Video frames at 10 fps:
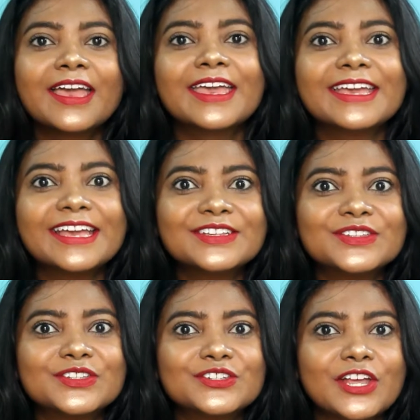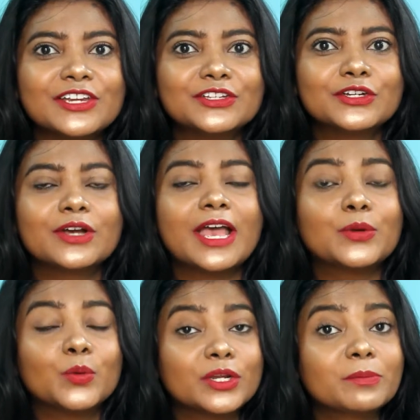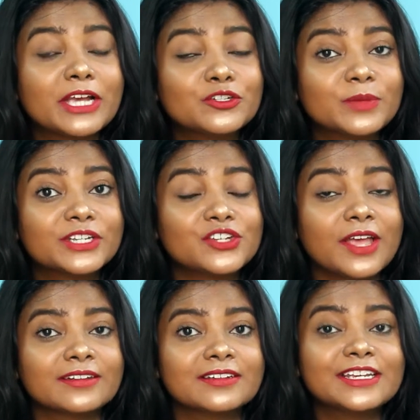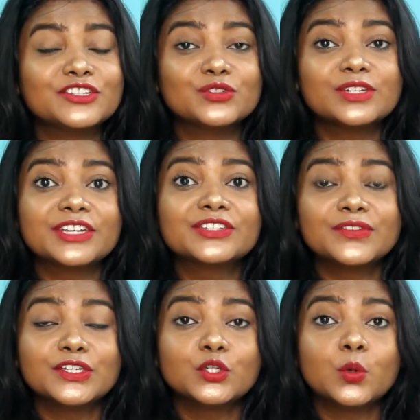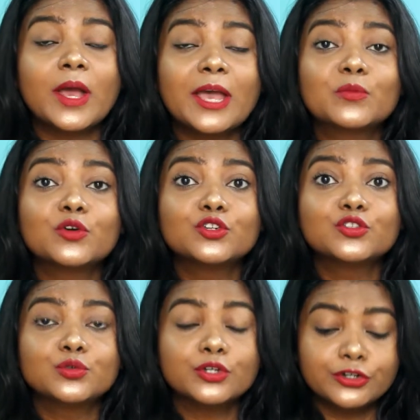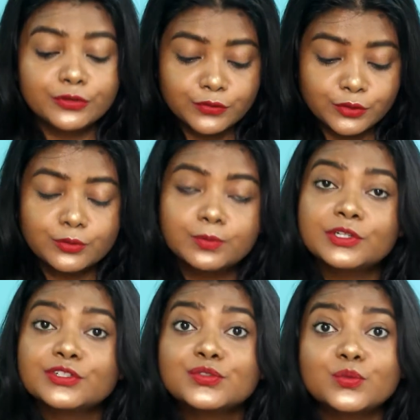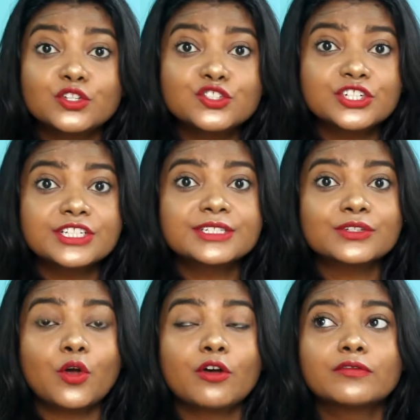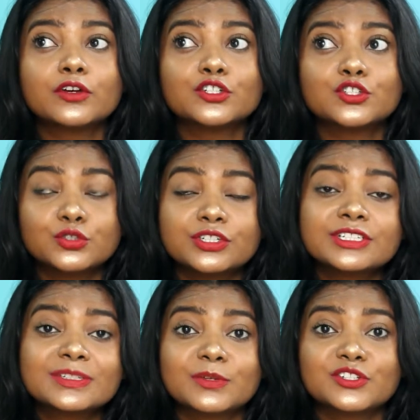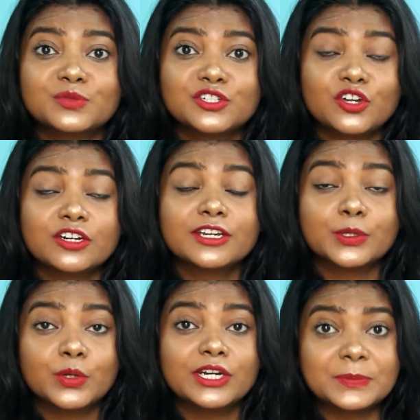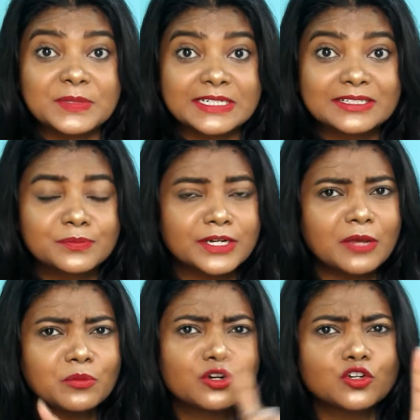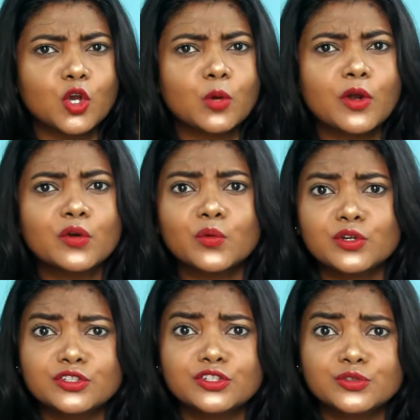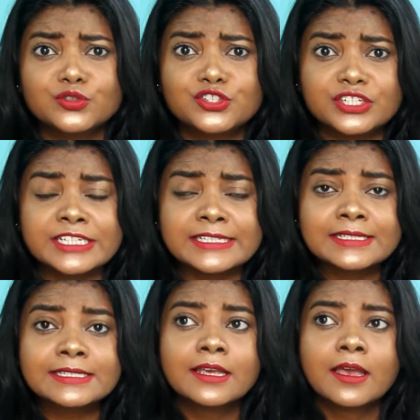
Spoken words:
Hey guys, this is Shalini here and welcome back to my channel. In today's video, I'm going to do a review of the swatches of Sugar Smudge Me Not liquid lipsticks, but I'm going to talk about only the new shades.